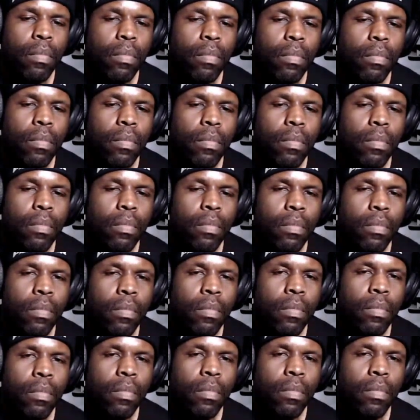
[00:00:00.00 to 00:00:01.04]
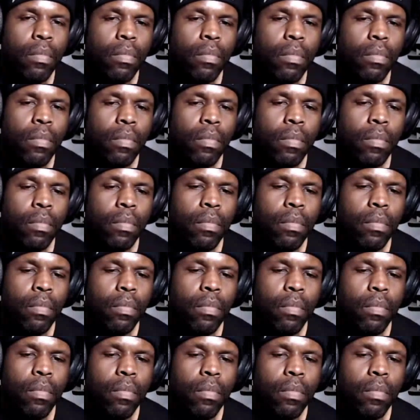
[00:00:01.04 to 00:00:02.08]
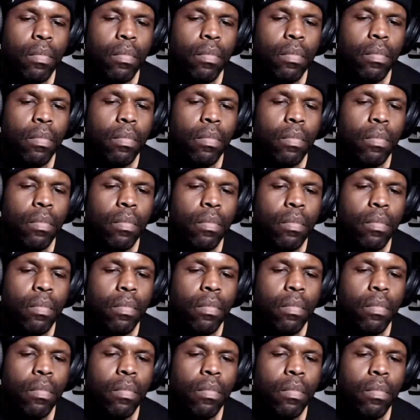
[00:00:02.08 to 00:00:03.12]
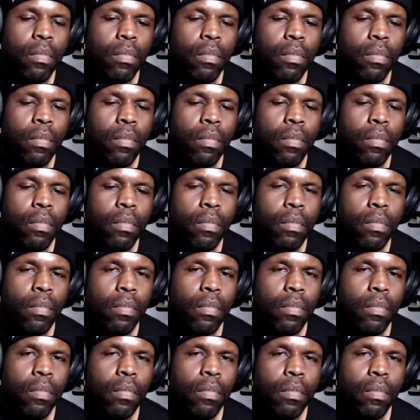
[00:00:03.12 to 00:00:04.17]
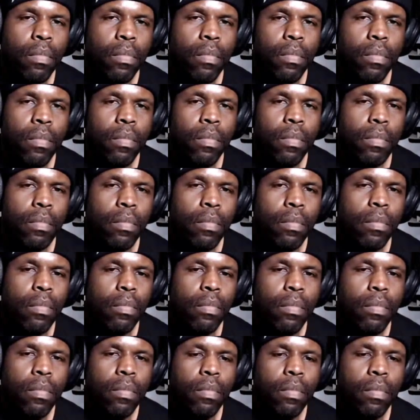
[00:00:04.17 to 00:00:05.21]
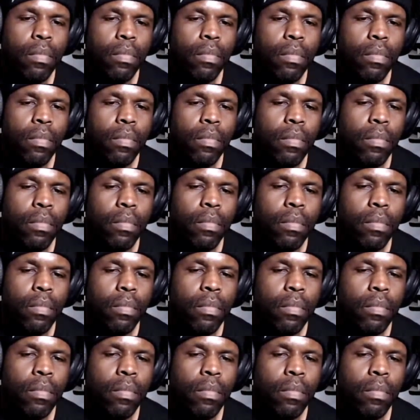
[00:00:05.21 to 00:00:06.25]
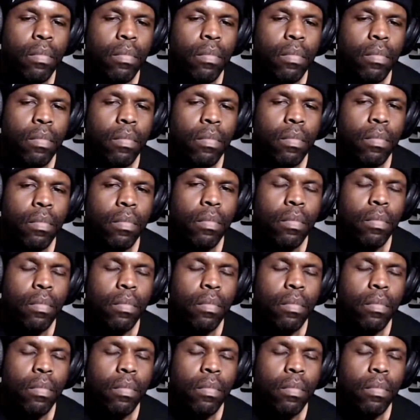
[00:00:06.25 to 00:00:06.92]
The person shown says nothing.